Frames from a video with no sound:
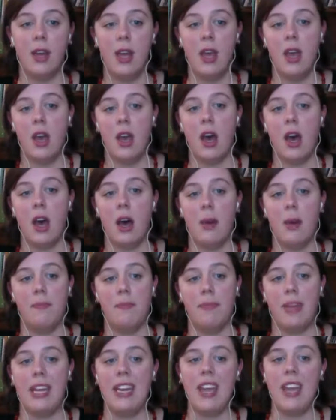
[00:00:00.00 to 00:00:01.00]

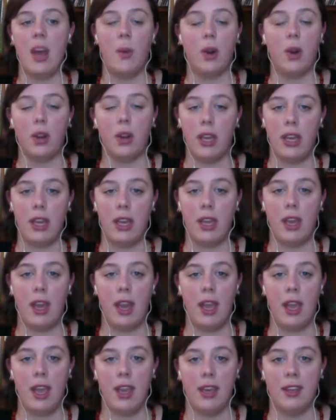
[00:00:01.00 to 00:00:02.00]
networking
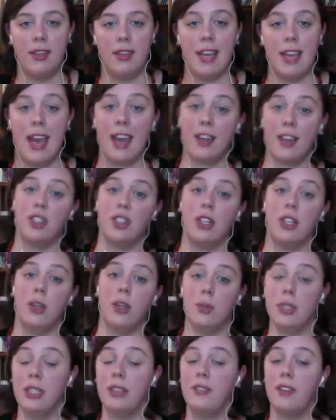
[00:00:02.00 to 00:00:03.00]
and actually a
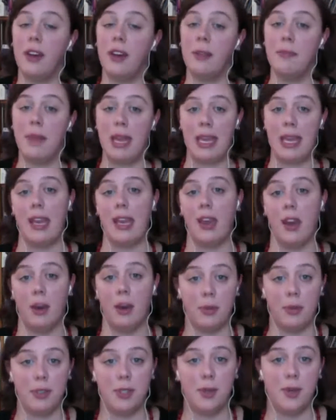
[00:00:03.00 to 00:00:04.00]
really fun making
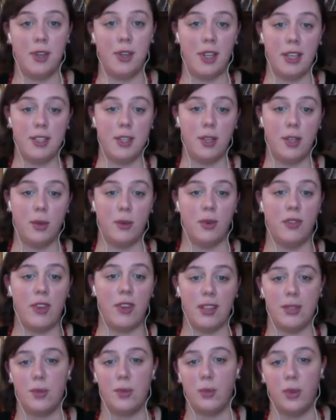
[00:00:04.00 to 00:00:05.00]
opportunity too. We've got
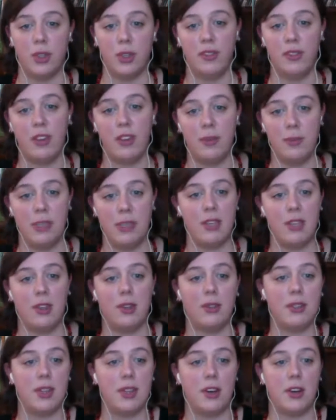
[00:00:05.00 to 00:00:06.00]
some really fun materials
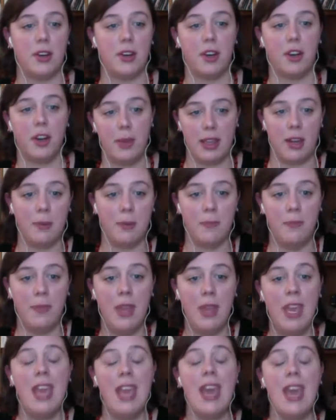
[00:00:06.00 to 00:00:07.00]
that are going to be there.
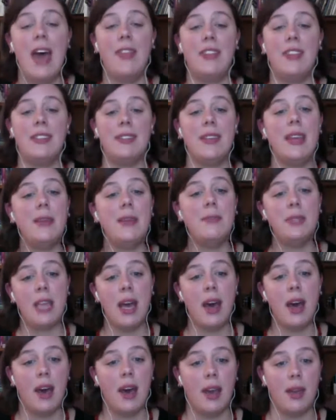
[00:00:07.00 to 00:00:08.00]
At the same
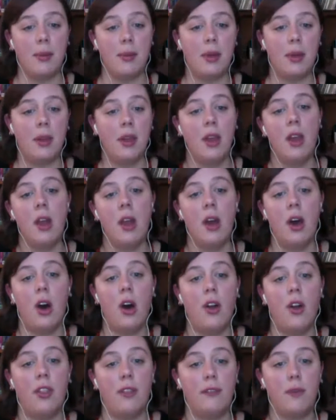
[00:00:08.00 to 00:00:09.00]
time, on
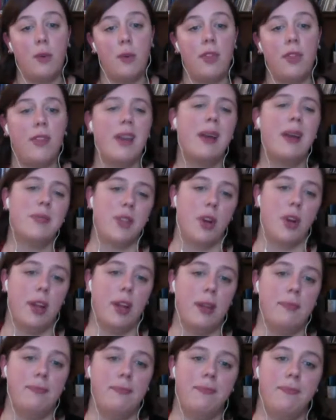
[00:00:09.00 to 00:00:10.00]

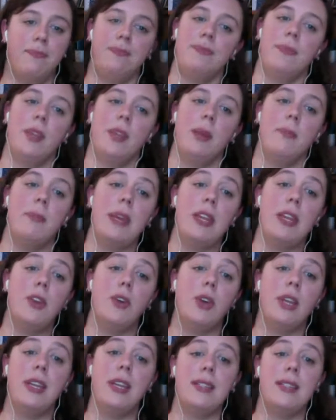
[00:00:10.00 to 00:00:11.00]
the meet and
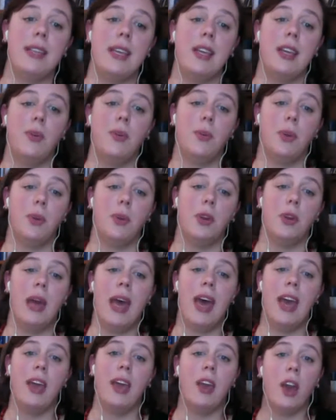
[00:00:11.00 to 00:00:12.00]
greet is in room
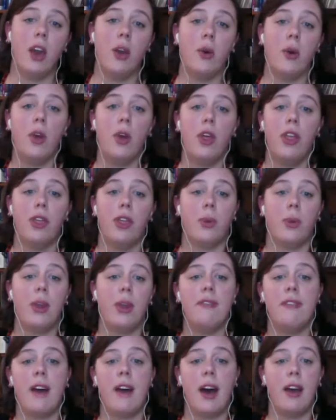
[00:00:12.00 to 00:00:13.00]
Echo
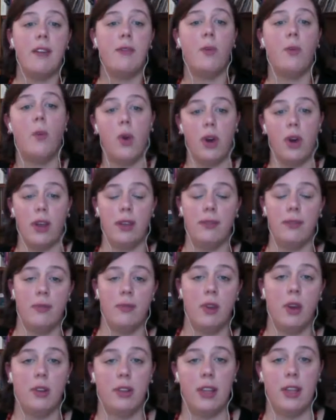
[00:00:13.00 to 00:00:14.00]
351
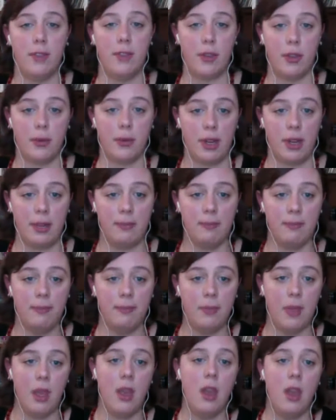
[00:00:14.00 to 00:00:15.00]
on level 3.
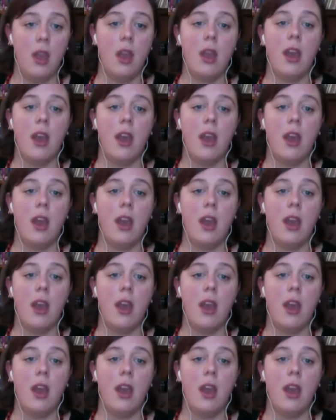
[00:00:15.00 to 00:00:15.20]
At the